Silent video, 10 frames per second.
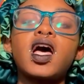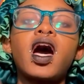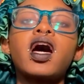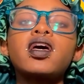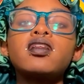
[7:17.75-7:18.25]

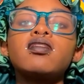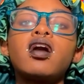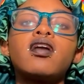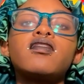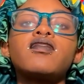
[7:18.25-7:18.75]
I
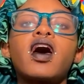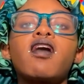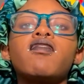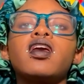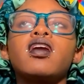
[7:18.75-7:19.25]
love
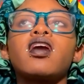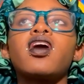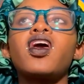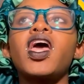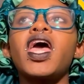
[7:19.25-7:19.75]
having
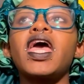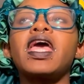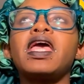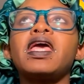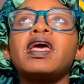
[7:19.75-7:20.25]

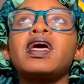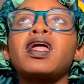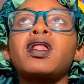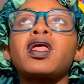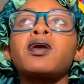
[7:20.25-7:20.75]
a
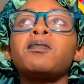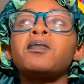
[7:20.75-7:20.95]
like